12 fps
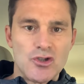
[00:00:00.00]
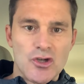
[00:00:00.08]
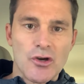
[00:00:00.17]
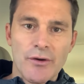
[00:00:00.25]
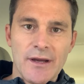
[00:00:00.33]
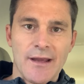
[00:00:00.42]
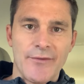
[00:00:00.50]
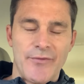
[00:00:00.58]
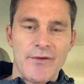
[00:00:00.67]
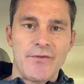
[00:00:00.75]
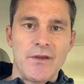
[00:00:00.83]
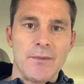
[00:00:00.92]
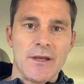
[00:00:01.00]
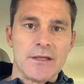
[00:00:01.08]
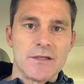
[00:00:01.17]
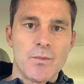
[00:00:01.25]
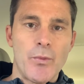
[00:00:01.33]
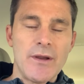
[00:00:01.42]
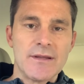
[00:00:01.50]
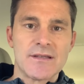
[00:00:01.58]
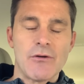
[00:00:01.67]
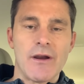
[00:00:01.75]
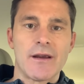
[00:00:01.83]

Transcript: during a 50-minute sprint so I